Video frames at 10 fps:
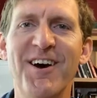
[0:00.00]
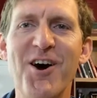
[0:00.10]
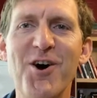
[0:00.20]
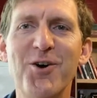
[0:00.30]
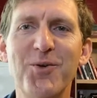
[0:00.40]

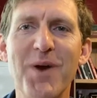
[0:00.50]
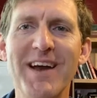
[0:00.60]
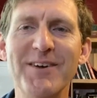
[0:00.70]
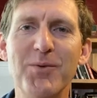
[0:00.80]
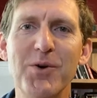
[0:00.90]
All
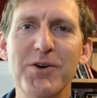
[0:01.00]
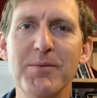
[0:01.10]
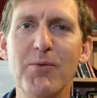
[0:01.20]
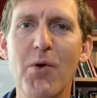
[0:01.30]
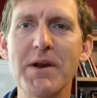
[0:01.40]
right. Well,
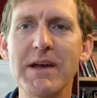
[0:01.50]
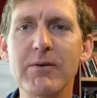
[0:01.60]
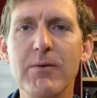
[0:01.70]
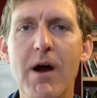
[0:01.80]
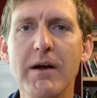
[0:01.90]
good
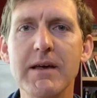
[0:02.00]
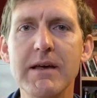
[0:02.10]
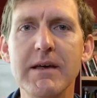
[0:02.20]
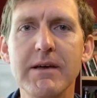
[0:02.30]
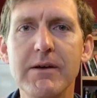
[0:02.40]
morning,
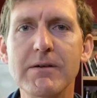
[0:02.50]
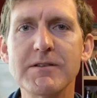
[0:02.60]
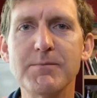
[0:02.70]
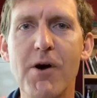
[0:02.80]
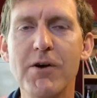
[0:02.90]
Rocky Hill
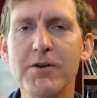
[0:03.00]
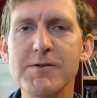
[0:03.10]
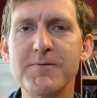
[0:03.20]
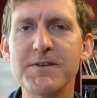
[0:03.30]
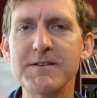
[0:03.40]
Small
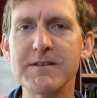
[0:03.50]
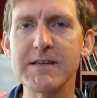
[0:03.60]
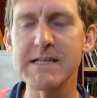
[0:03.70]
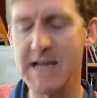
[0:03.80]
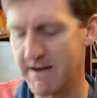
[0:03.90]
Group
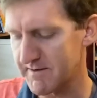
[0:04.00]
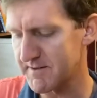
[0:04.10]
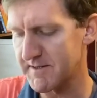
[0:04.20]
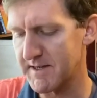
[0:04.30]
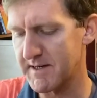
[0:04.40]

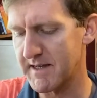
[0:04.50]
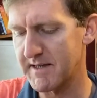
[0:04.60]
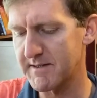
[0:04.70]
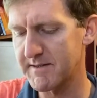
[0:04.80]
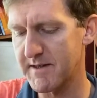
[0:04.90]
Facilitators. It
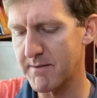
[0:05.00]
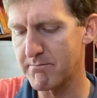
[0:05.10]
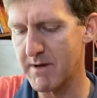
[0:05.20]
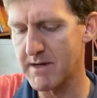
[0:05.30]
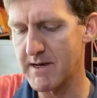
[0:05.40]
is
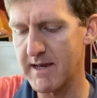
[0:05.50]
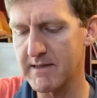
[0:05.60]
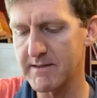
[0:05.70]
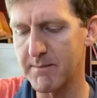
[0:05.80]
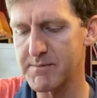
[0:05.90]
Monday,
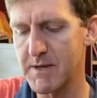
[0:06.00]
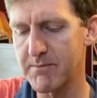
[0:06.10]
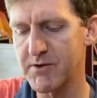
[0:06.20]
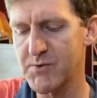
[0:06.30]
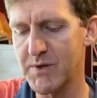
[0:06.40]

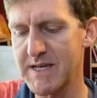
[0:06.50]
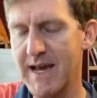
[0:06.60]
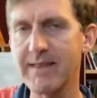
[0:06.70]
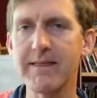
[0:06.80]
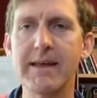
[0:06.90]
September
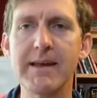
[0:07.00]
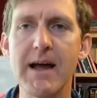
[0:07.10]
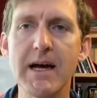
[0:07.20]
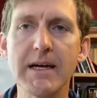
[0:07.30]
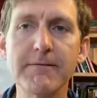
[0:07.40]
28th at
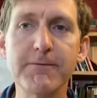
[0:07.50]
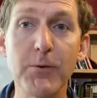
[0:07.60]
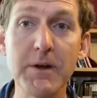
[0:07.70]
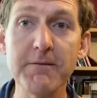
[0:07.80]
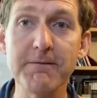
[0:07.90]

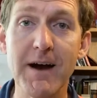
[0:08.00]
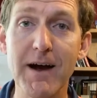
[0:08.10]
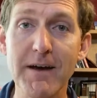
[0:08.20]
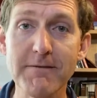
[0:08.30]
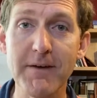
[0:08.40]

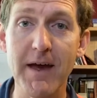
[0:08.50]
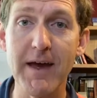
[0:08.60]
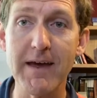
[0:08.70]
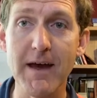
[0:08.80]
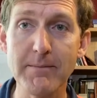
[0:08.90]
9:45
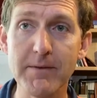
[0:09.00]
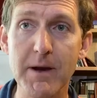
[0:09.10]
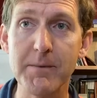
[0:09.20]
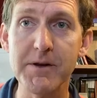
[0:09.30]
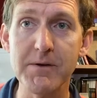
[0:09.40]
a.m.
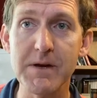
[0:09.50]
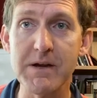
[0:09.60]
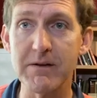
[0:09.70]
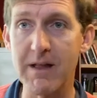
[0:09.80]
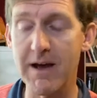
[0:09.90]
Coming to you
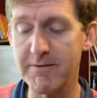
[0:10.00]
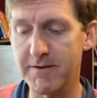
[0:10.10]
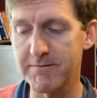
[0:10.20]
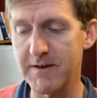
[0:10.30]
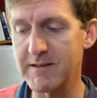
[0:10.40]
here live
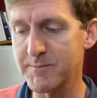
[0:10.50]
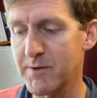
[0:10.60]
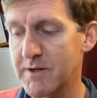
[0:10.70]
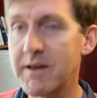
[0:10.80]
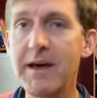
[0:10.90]
on
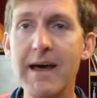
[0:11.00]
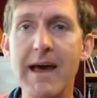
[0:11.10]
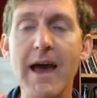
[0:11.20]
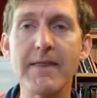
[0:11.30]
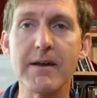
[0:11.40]
Facebook
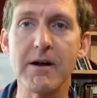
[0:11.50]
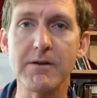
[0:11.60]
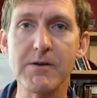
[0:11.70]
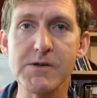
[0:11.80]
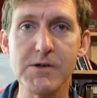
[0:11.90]
and then on
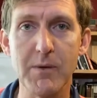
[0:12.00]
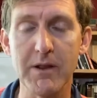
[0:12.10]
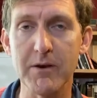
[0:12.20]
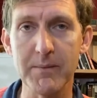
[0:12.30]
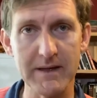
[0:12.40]
YouTube a
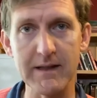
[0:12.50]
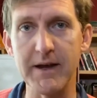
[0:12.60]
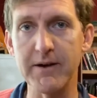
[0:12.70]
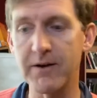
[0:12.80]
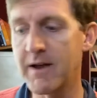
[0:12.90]
little bit
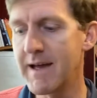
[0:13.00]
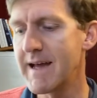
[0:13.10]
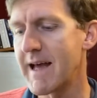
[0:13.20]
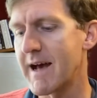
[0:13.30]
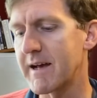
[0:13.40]
later.
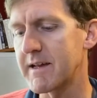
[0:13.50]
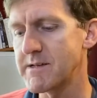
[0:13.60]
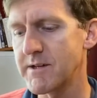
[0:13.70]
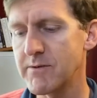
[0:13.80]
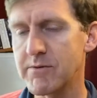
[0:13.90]

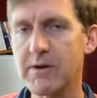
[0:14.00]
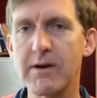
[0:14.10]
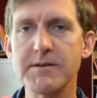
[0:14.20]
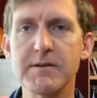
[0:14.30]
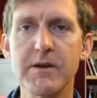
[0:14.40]
Continuing
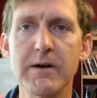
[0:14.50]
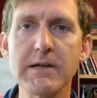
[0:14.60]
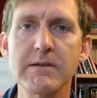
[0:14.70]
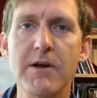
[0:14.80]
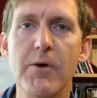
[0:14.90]
our
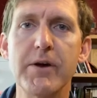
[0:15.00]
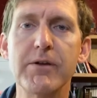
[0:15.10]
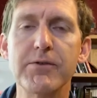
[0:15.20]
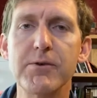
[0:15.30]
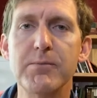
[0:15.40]
series,
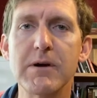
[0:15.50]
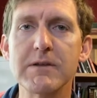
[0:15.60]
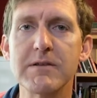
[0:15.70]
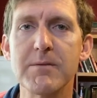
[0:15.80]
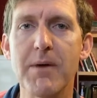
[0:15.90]
going through
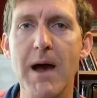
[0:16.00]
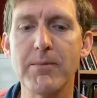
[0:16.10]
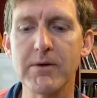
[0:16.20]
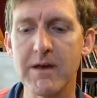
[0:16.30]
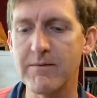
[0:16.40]
books of the
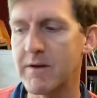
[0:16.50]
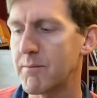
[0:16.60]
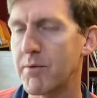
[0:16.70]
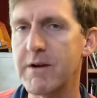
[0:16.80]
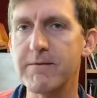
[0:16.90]
Bible,
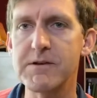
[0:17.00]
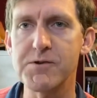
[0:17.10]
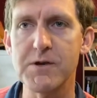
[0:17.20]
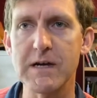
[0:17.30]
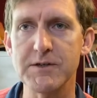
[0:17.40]
giving brief
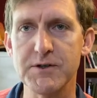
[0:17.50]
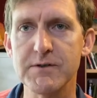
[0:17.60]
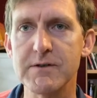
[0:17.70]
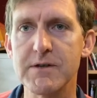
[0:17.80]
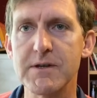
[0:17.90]

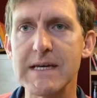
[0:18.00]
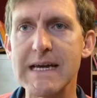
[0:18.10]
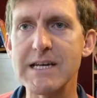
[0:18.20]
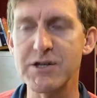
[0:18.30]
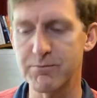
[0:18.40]
introductions to
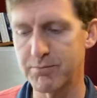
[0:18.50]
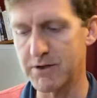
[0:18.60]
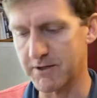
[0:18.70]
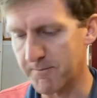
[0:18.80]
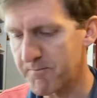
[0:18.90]
each
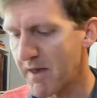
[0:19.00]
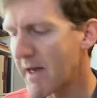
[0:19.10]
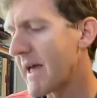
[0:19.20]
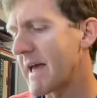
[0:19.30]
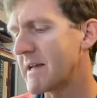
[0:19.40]
book.
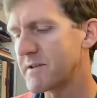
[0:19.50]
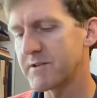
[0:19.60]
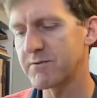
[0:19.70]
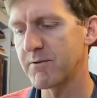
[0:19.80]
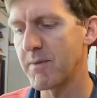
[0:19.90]
And
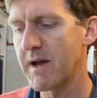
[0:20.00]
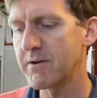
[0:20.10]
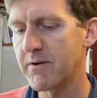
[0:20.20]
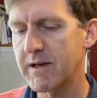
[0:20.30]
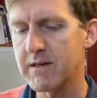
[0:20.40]
just a
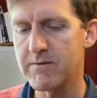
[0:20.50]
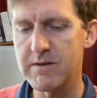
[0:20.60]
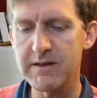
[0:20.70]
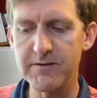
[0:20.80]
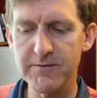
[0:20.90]
reminder, I give
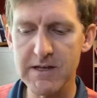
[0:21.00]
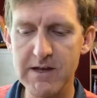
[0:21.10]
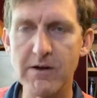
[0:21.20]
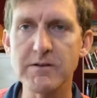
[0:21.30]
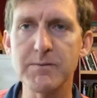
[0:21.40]
you these
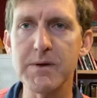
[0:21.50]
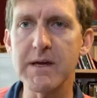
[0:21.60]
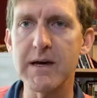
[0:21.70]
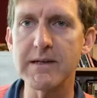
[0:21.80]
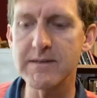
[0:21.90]
videos
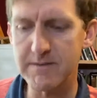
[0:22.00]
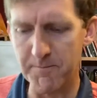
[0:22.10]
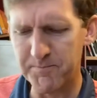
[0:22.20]
because